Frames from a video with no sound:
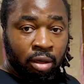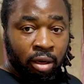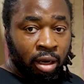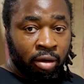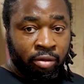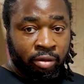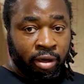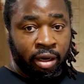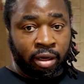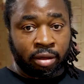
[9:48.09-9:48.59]

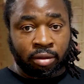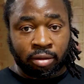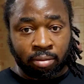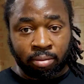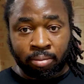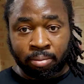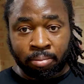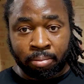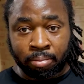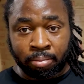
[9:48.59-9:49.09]
and red.
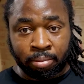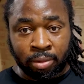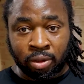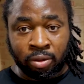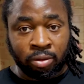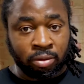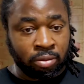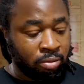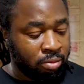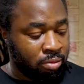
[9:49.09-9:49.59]

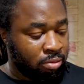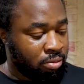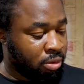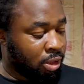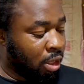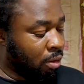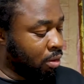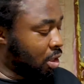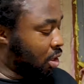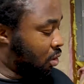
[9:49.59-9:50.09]
Blue
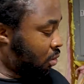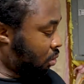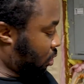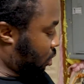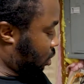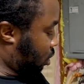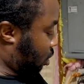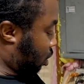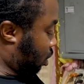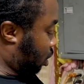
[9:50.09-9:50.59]
don't go.
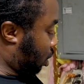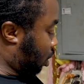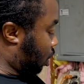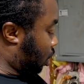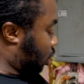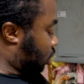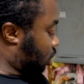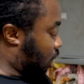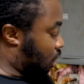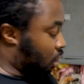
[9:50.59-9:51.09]

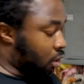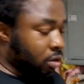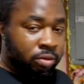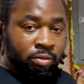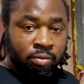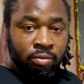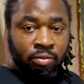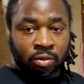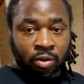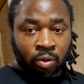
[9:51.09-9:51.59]
So
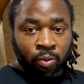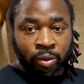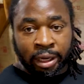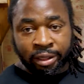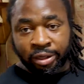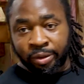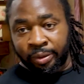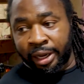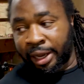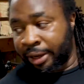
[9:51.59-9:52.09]

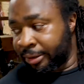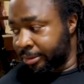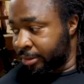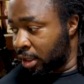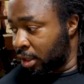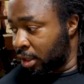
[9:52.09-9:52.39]
not doing that.